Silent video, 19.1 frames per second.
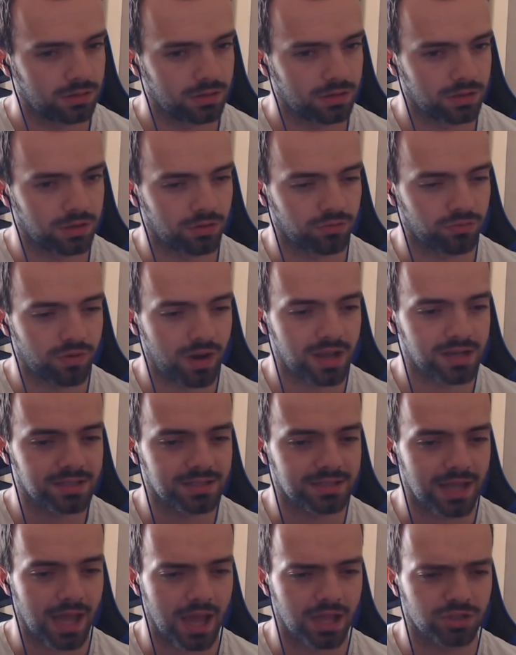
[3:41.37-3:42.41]
The Red
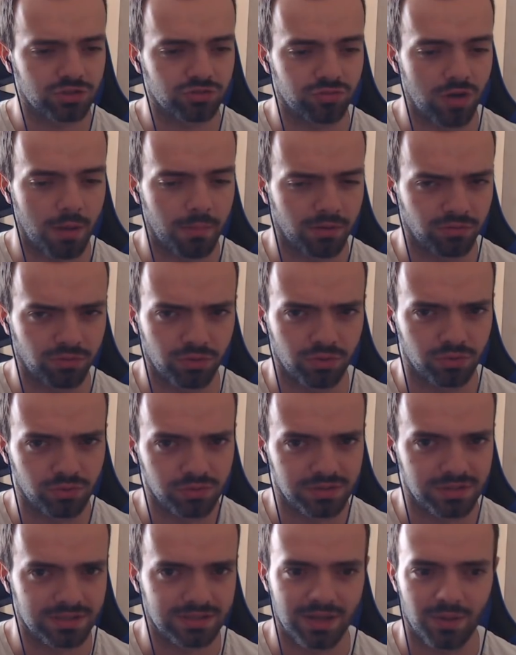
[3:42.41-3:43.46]
Sands
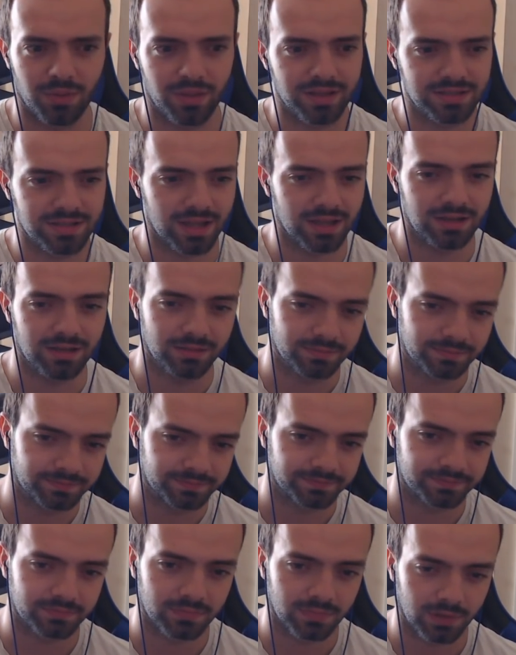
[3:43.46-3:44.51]
Rabaroos, is that what they said?
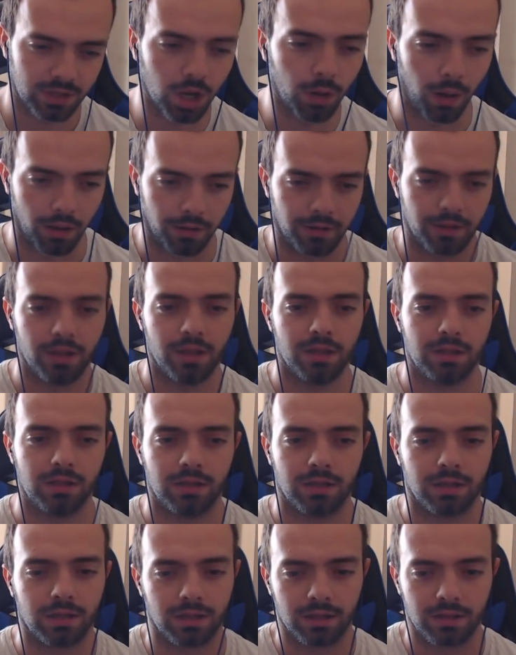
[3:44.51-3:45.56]
Come on!
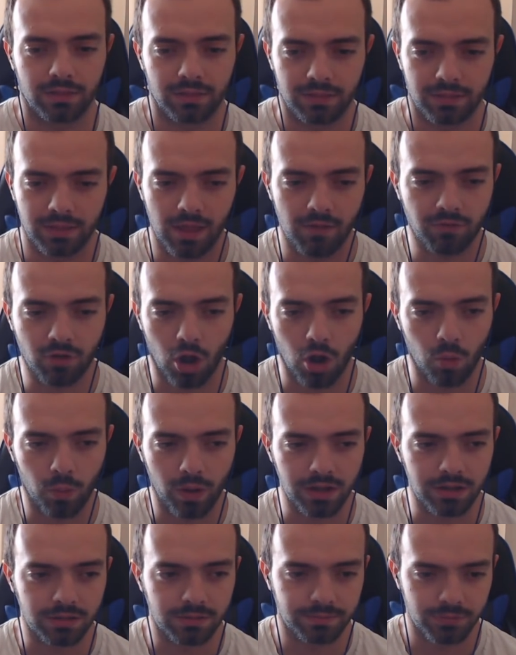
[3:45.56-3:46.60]
They've got to
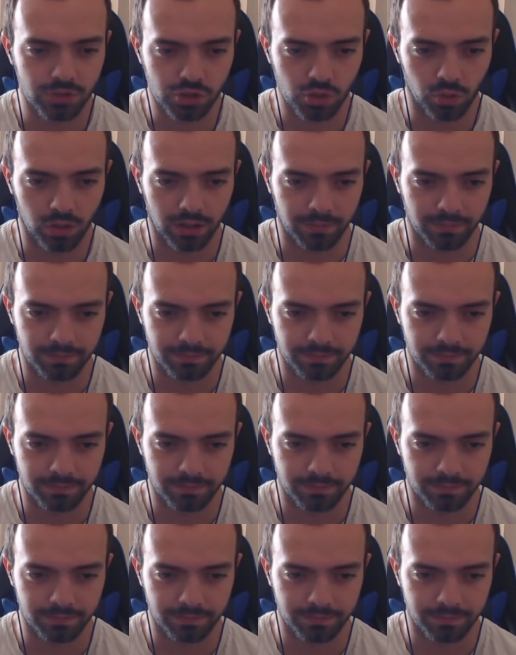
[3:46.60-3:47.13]
win, surely.